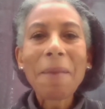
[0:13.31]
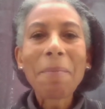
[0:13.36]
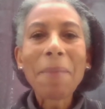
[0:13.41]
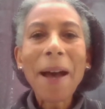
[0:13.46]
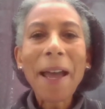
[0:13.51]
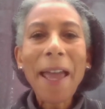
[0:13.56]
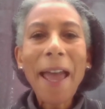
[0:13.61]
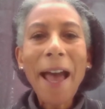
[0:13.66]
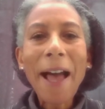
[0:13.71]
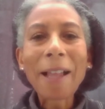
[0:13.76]

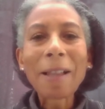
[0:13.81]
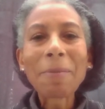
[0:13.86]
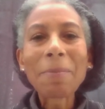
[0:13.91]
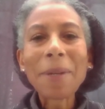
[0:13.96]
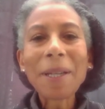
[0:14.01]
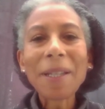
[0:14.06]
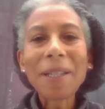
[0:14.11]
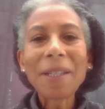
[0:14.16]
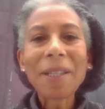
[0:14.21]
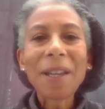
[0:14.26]
by
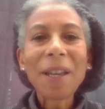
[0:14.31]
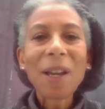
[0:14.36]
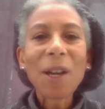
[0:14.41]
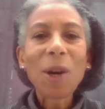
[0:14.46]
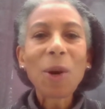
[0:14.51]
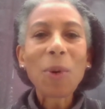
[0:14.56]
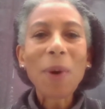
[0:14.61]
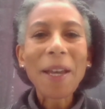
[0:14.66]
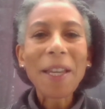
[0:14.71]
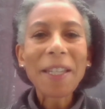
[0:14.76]
Albert
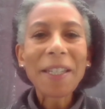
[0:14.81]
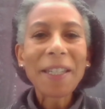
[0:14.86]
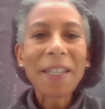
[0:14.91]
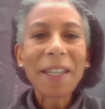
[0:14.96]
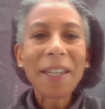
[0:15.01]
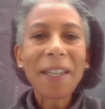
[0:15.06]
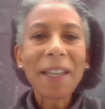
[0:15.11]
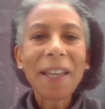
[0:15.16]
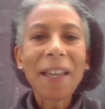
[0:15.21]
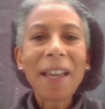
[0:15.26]

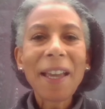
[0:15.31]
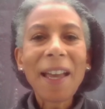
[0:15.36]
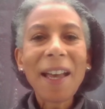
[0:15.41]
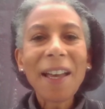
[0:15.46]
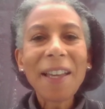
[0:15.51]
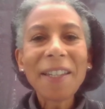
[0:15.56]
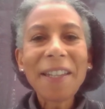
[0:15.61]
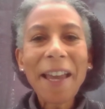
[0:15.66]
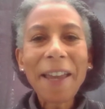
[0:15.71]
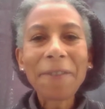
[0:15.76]
Kwesi
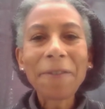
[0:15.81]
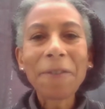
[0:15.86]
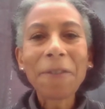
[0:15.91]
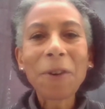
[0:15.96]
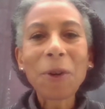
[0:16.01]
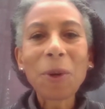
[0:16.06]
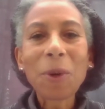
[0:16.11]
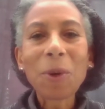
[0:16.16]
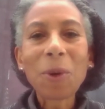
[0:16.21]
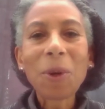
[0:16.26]

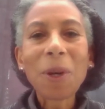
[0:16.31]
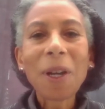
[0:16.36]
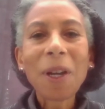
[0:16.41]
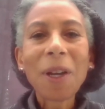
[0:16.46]
Adanfo,